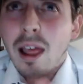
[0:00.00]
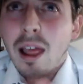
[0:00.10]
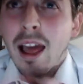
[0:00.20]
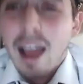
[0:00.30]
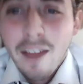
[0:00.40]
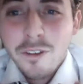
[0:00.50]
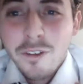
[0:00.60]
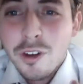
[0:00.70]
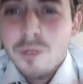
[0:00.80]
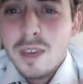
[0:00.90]
after
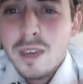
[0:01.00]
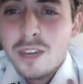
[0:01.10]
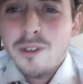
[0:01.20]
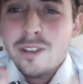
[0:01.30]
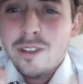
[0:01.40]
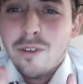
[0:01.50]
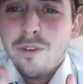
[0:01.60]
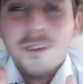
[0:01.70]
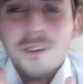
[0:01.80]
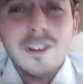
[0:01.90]
you make your own self
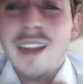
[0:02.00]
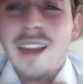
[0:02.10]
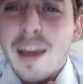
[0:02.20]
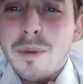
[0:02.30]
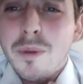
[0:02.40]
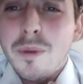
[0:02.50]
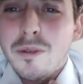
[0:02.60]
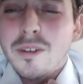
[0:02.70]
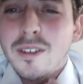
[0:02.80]
feel good and happy about